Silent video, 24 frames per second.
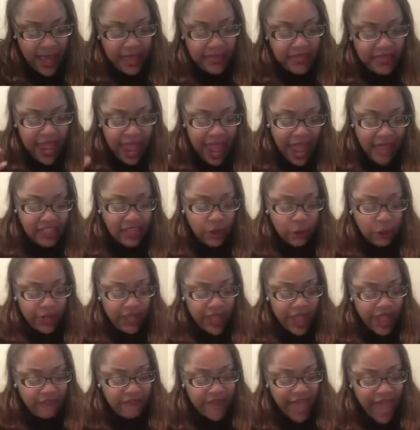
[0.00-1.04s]
Now that
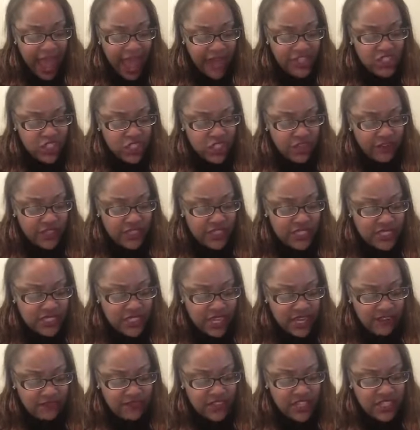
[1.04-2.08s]
we have actually
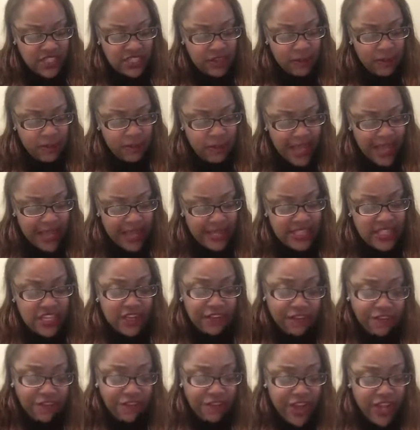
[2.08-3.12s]
received this
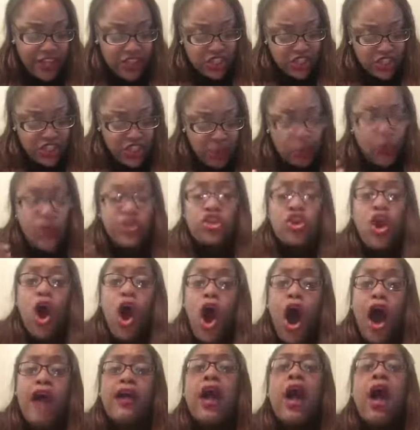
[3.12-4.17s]
amazing friendship with
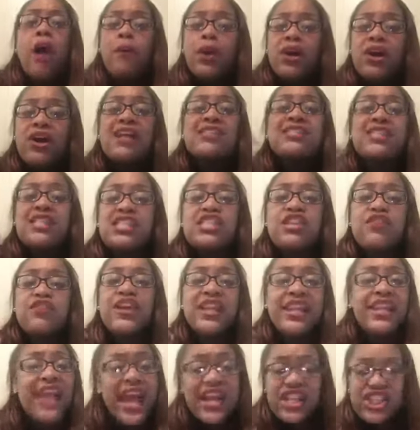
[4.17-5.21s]
God, because it's a
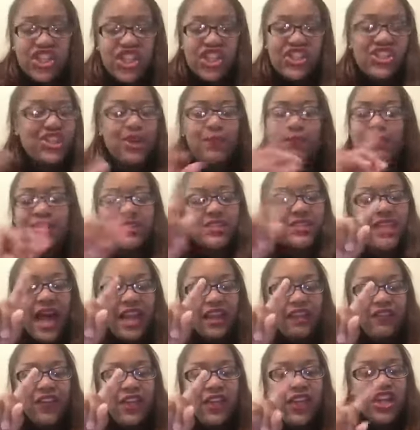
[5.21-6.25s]
relationship, it's
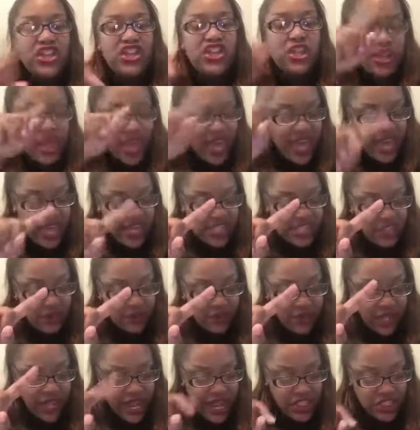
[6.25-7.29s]
not a religion, it's a
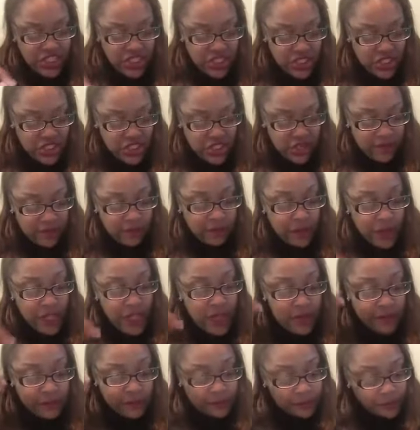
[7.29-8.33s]
relationship.
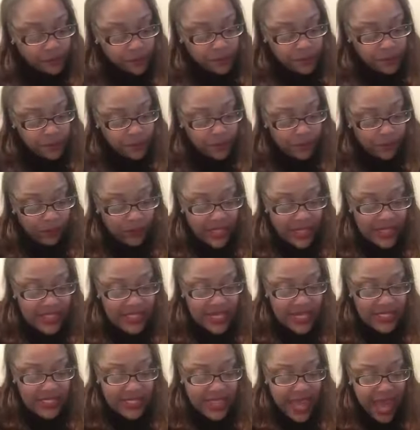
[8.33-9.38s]
It
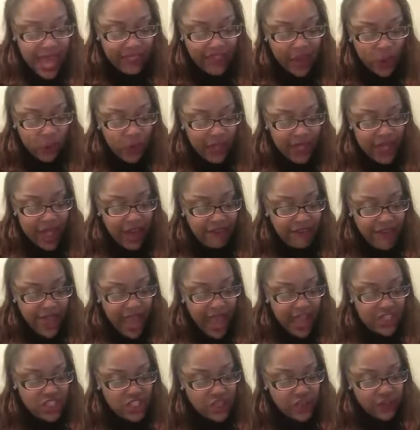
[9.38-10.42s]
says, now that we have
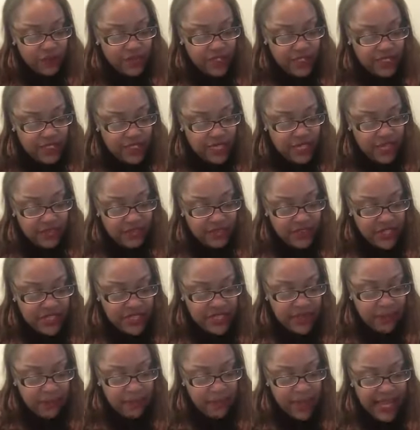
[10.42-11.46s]
actually received
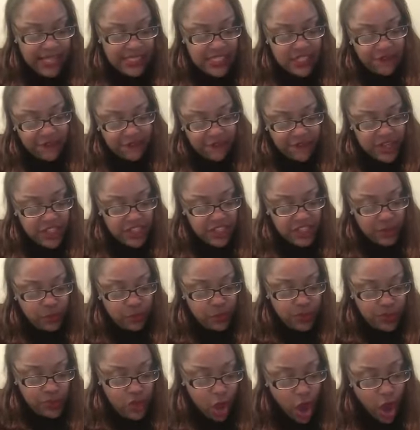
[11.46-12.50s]
this amazing friendship
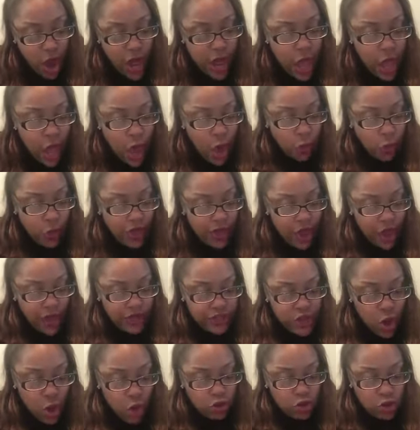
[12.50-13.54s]
with God, we are
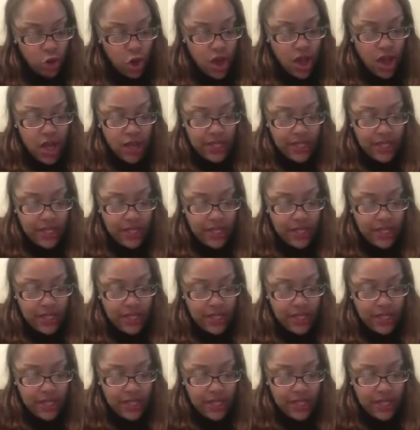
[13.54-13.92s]
no longer